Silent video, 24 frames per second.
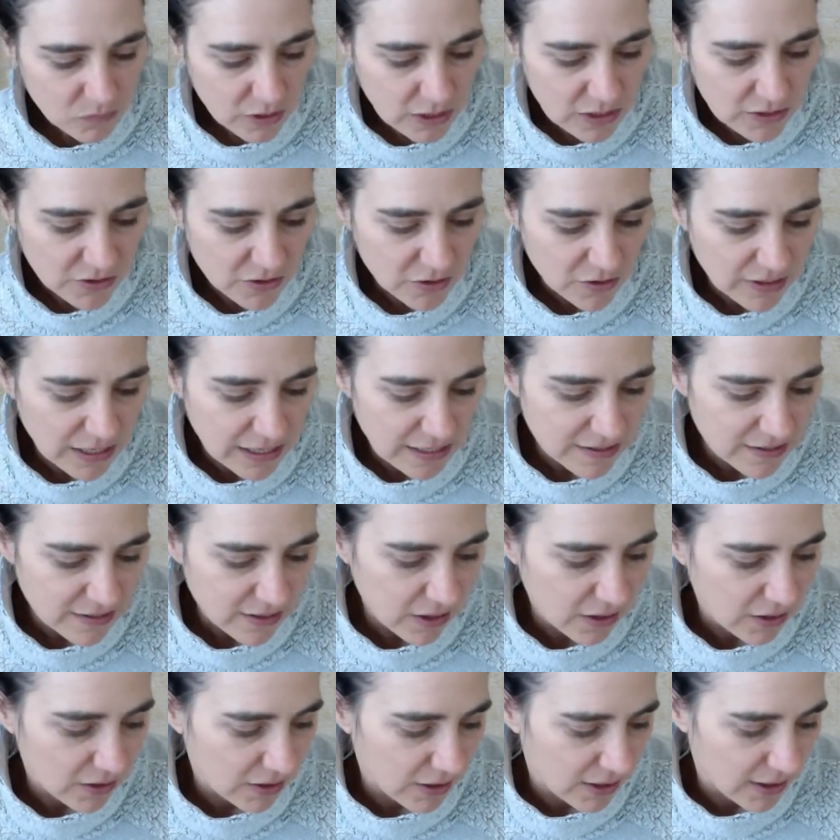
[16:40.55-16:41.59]
And so that's
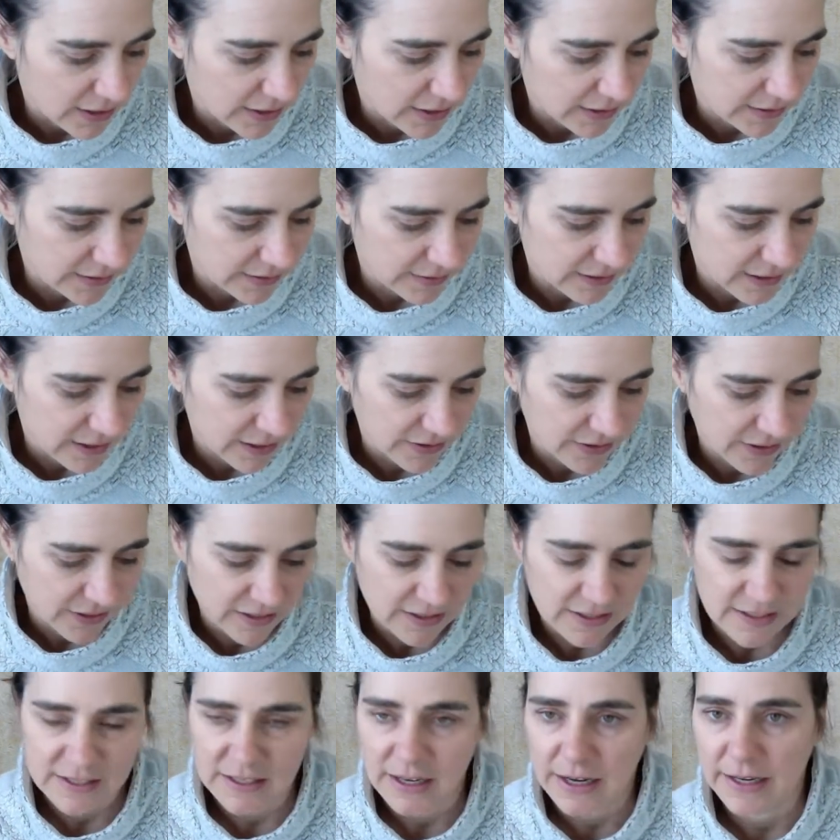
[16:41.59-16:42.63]
all on the
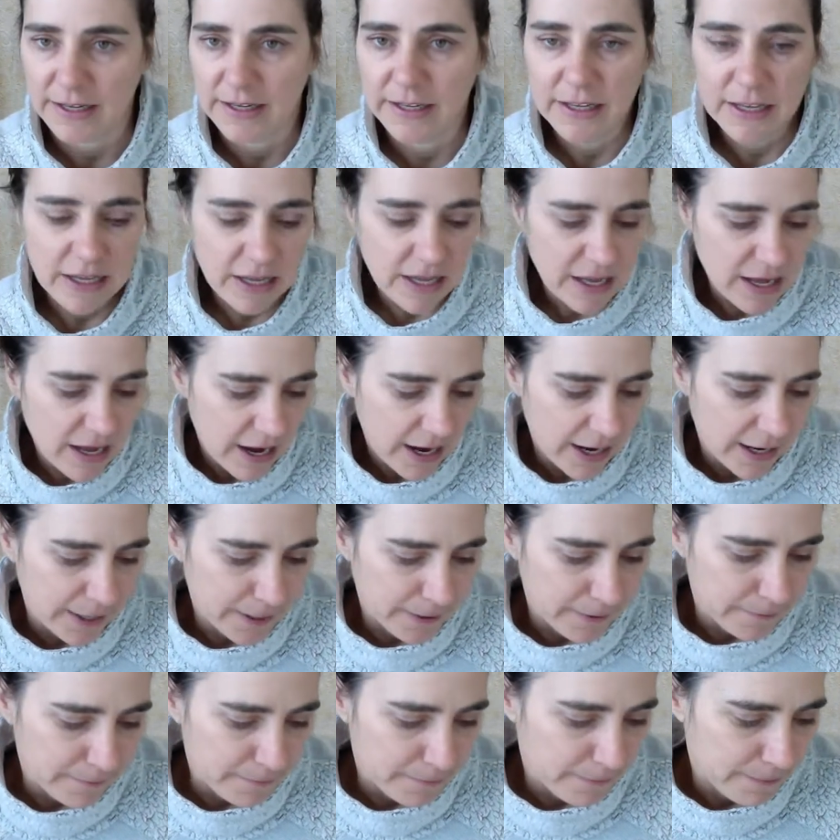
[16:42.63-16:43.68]
good side.
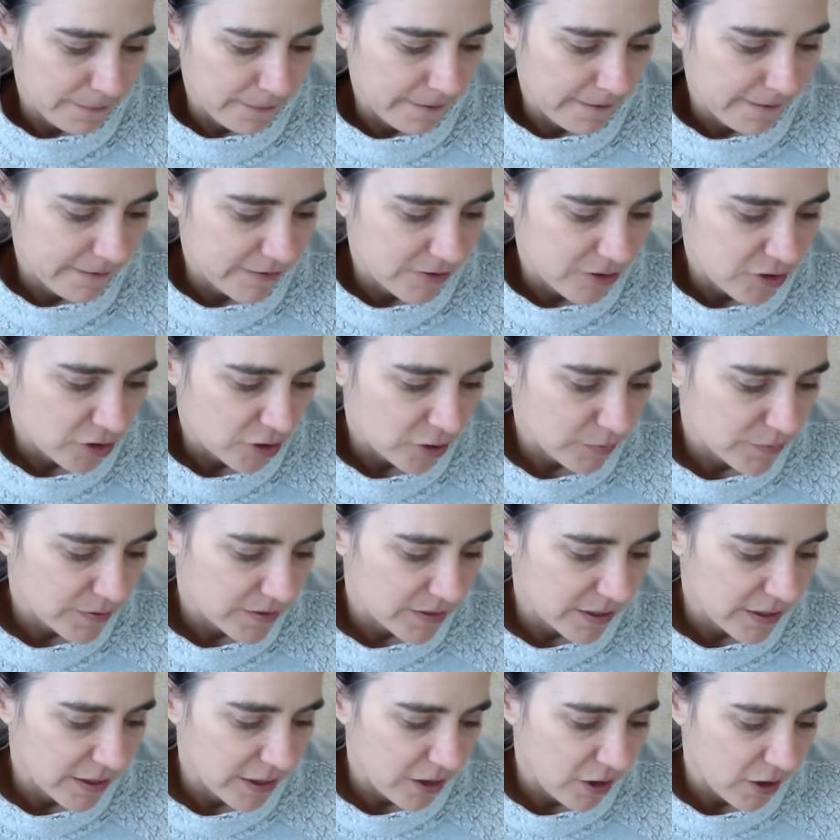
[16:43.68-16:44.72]
In terms,
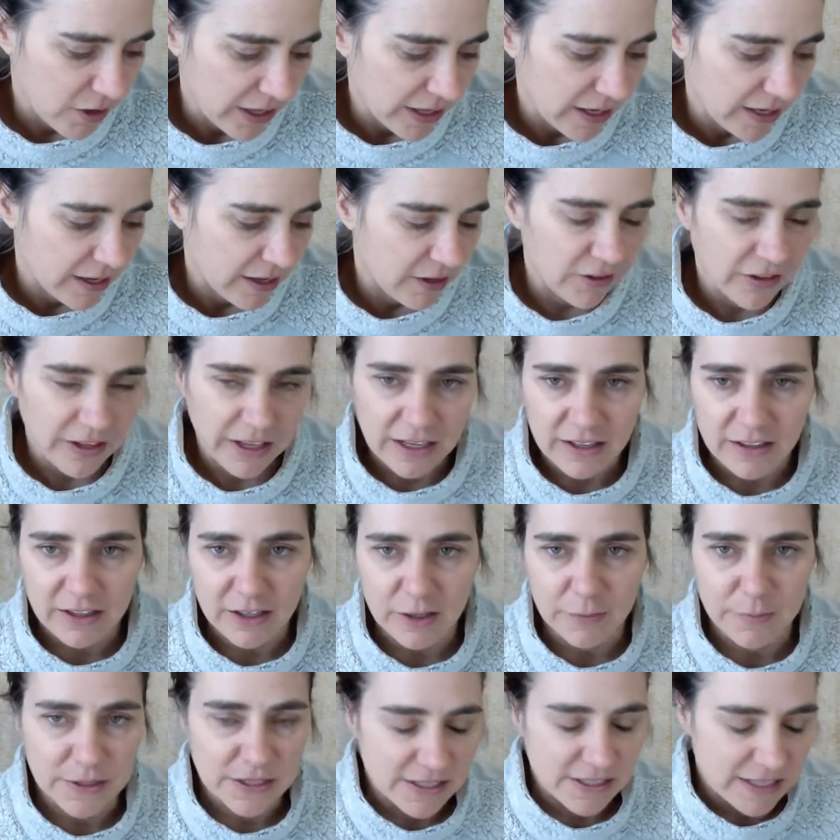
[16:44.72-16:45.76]
and I'll get a
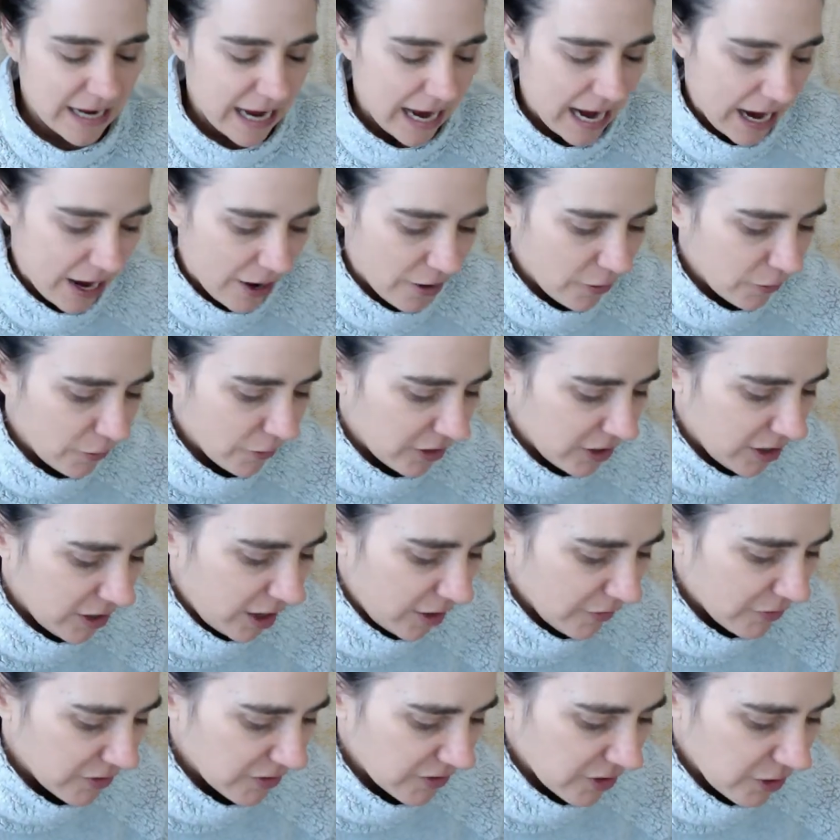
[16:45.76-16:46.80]
little bit into how
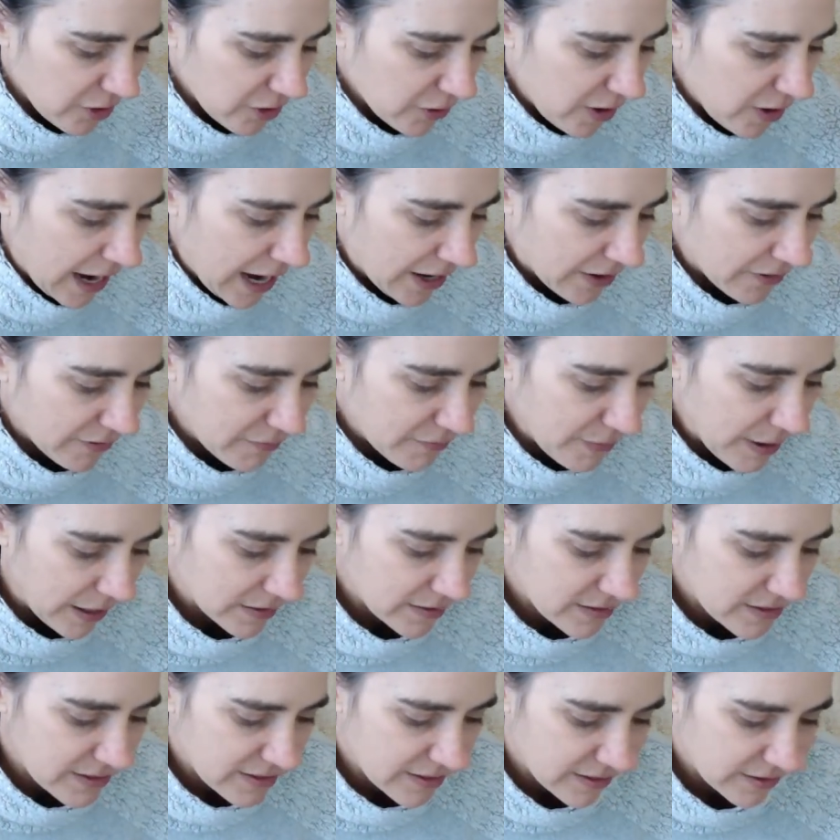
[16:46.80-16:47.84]
kaphas go out of
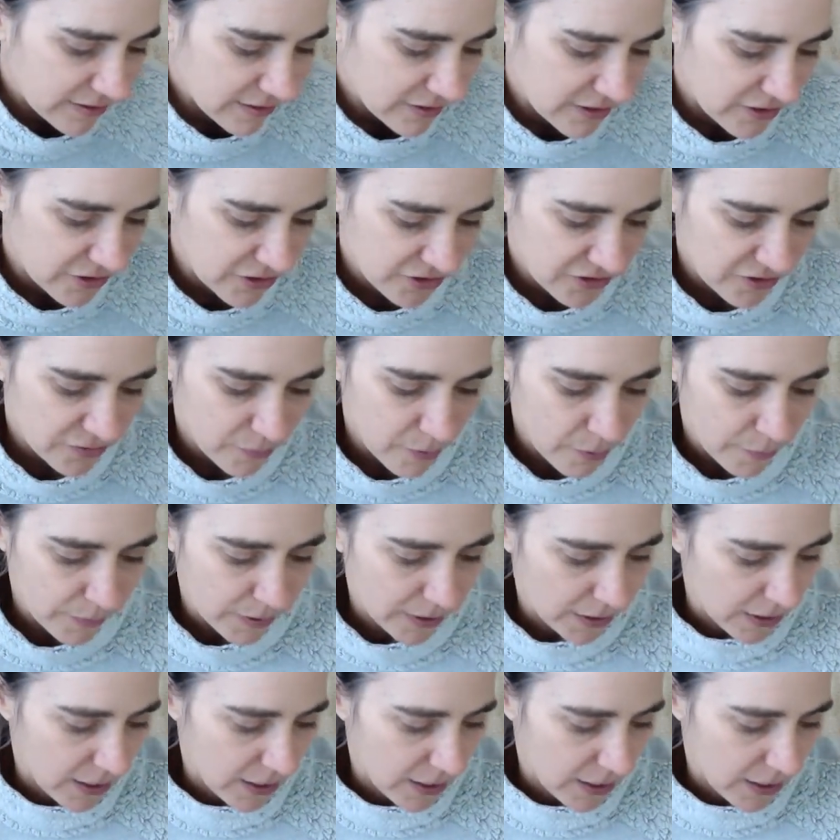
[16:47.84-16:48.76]
balance in just a moment.